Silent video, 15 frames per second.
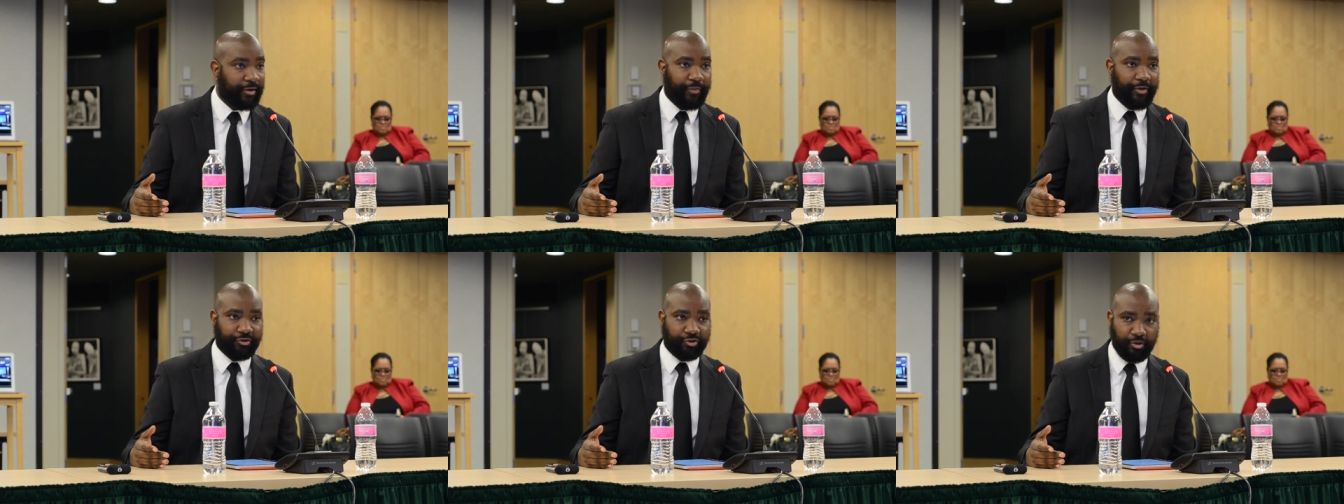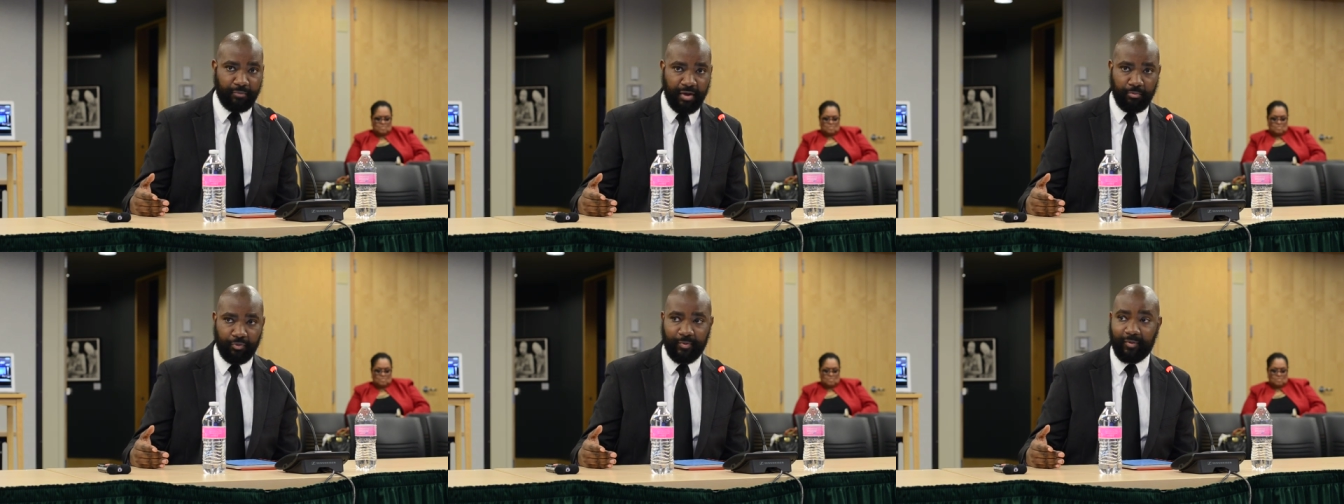they should be
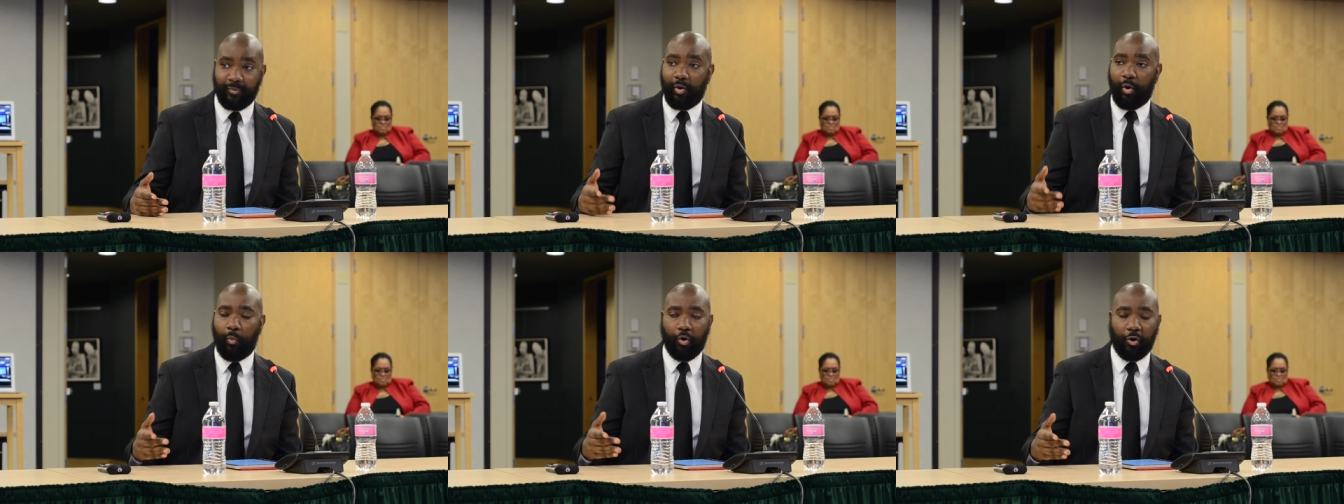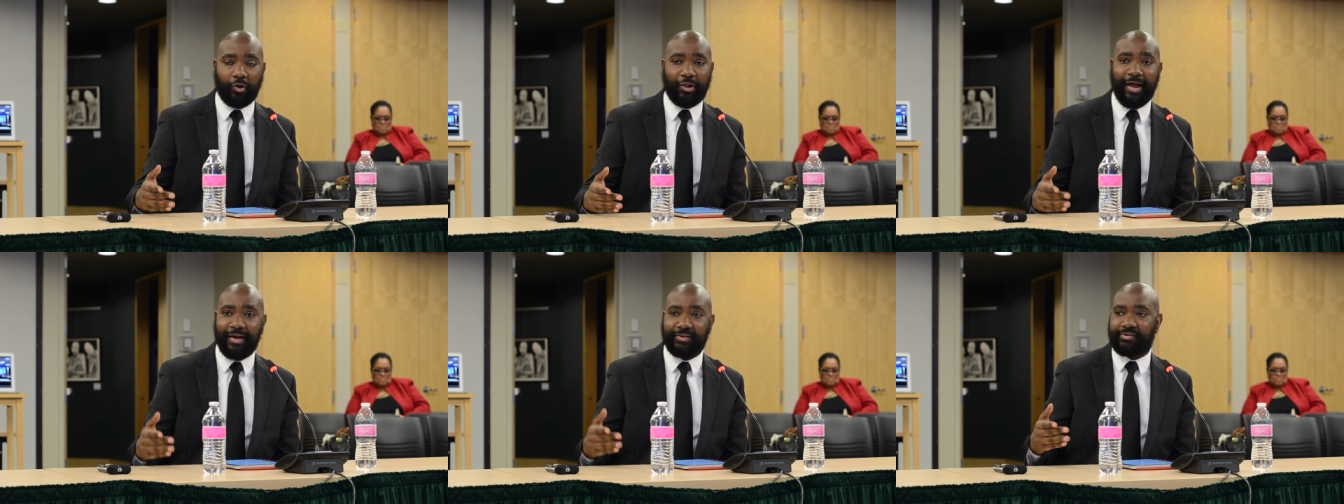able to become a
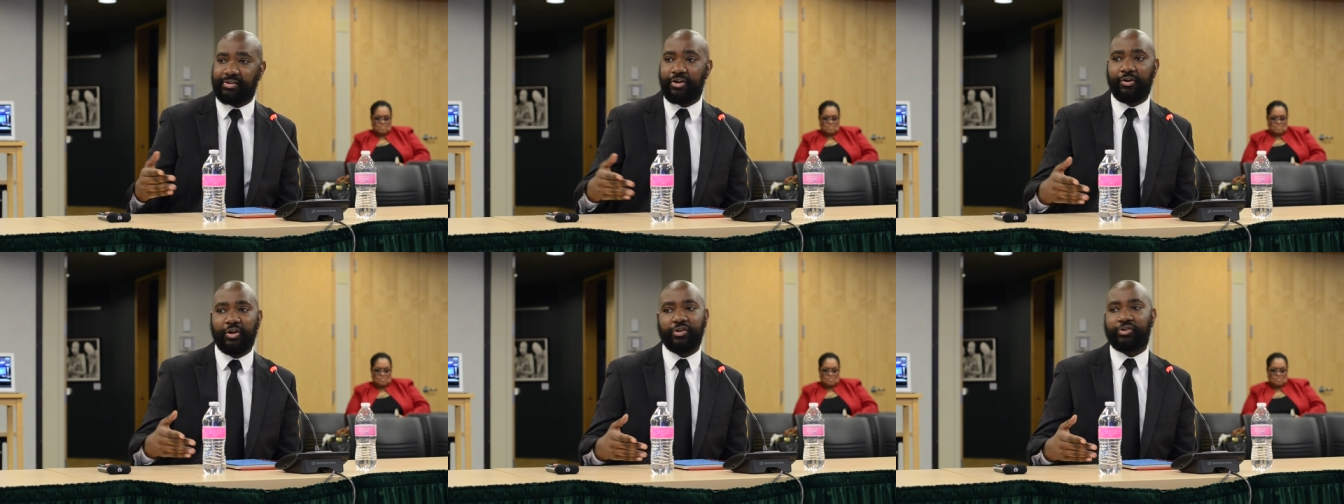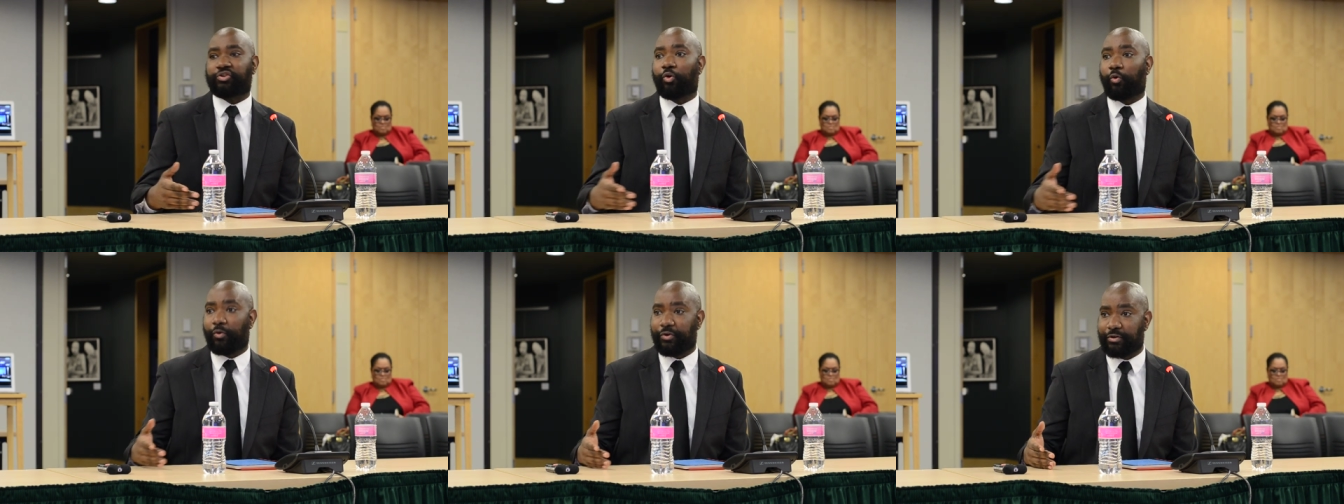world-class
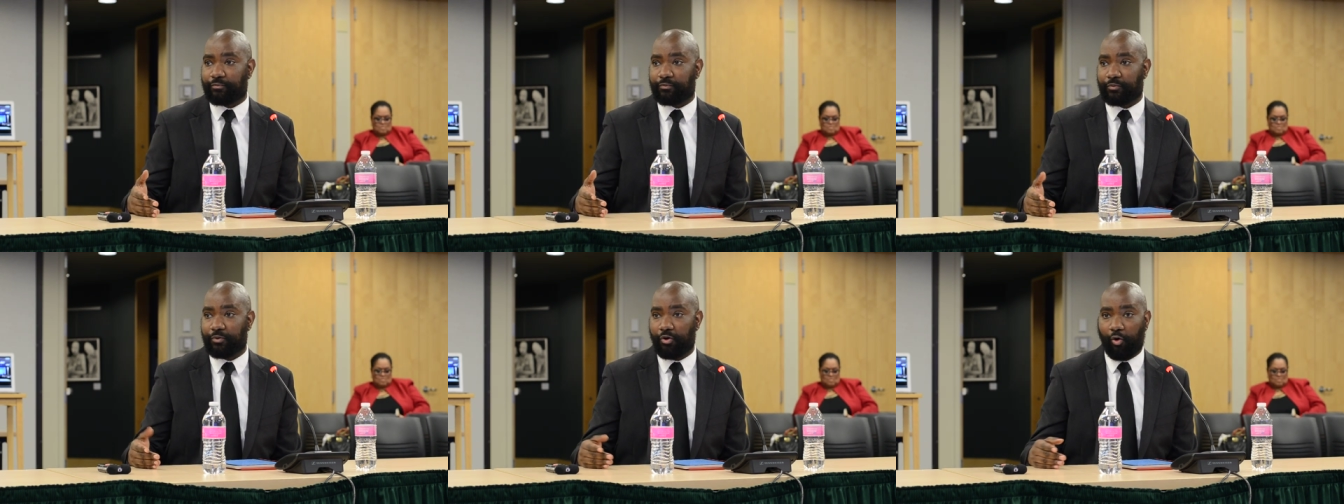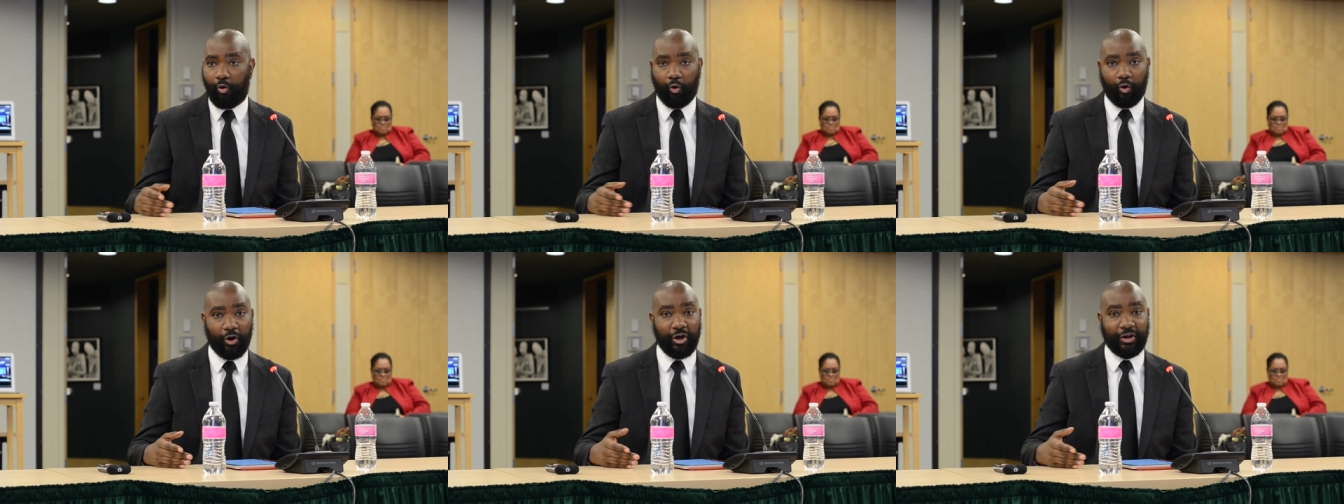historian
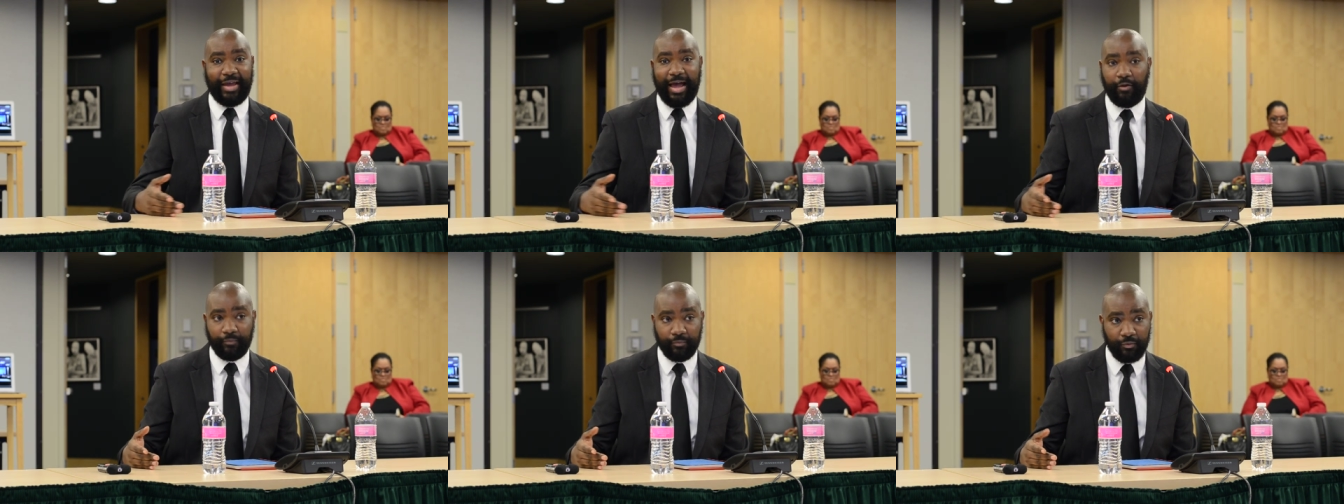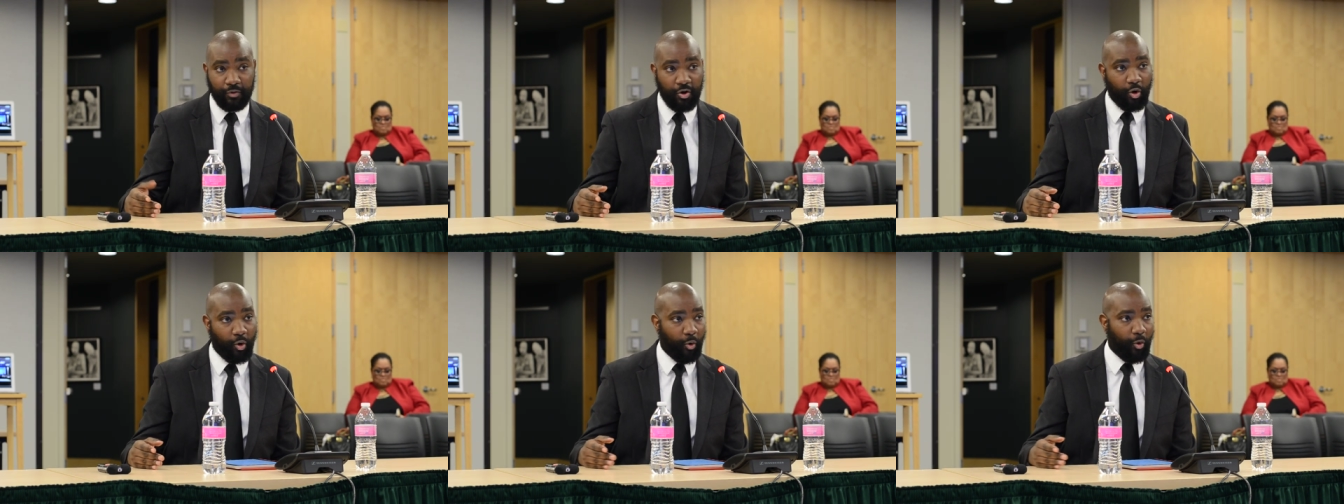or accountant
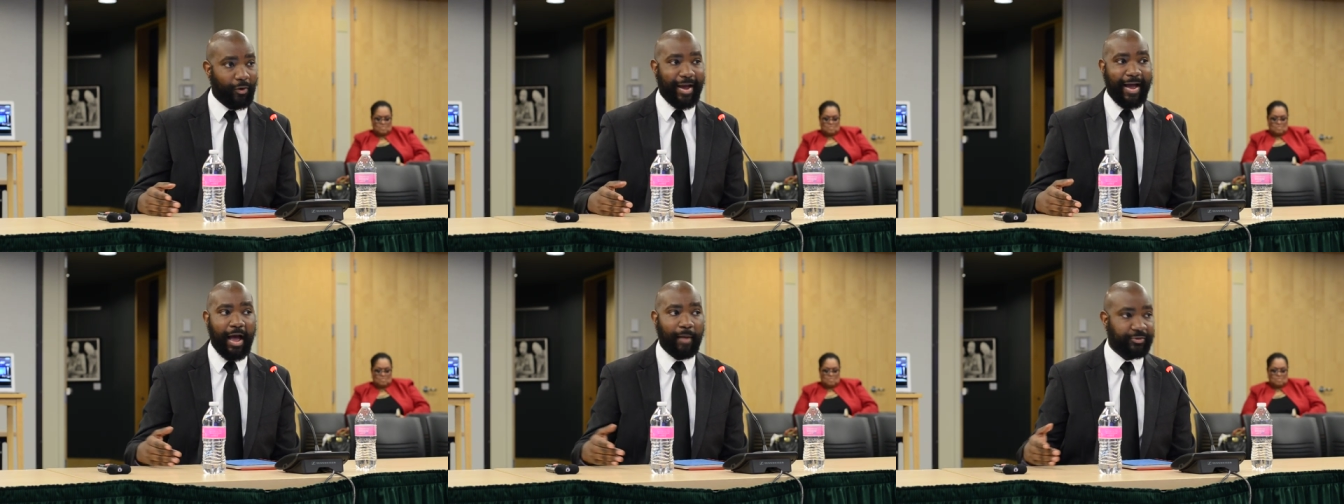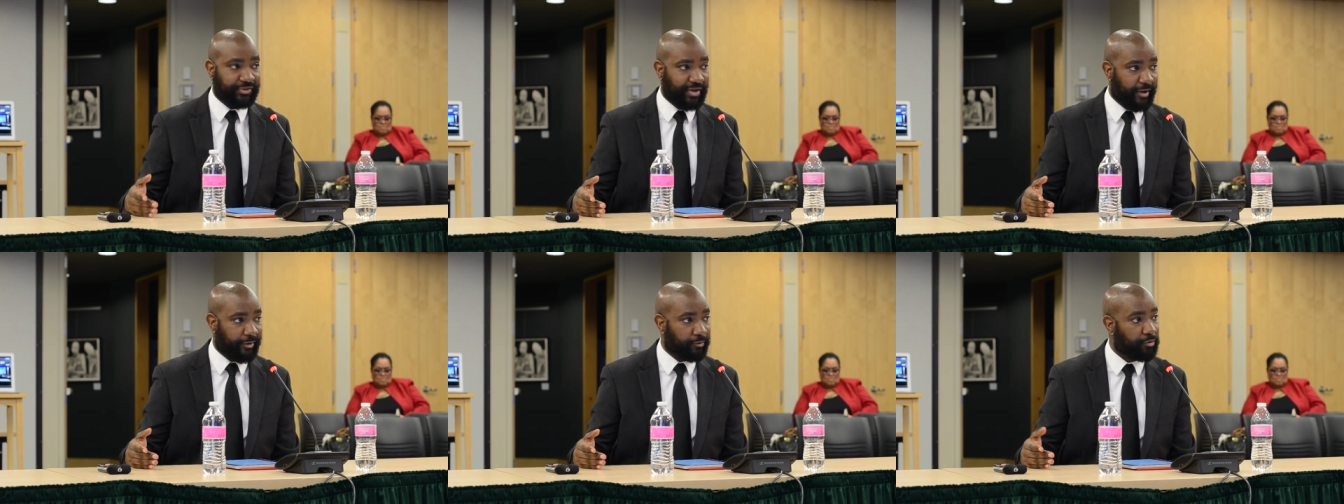or app
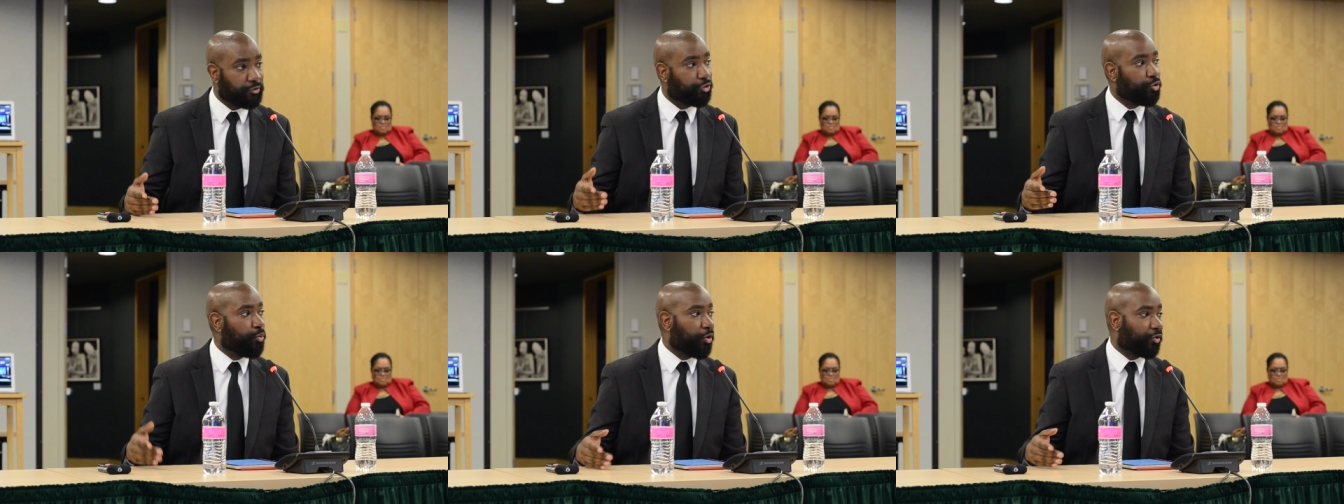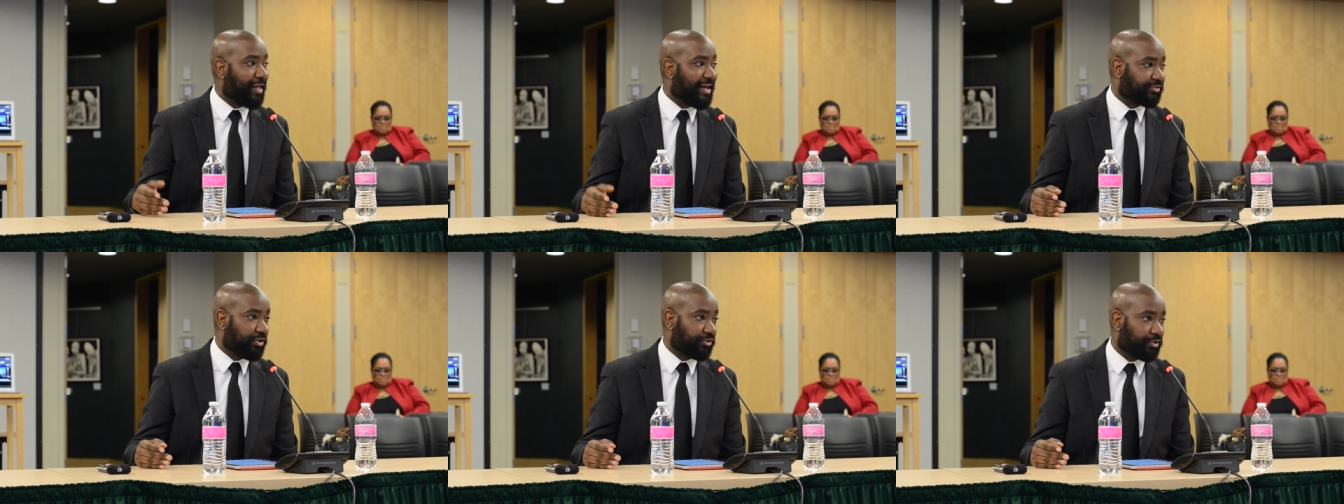designer through
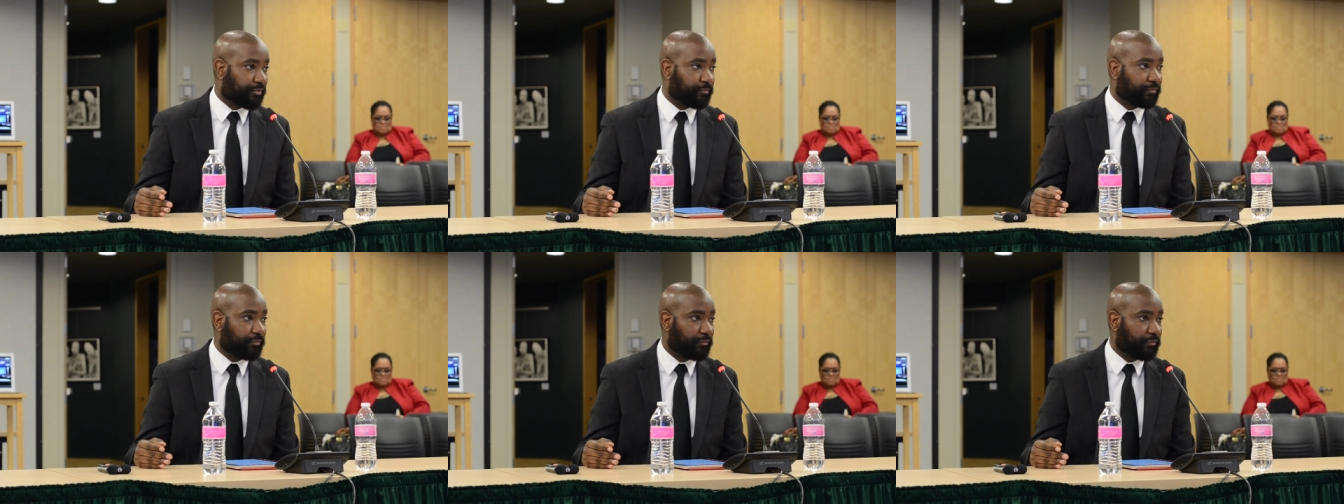world-class teaching.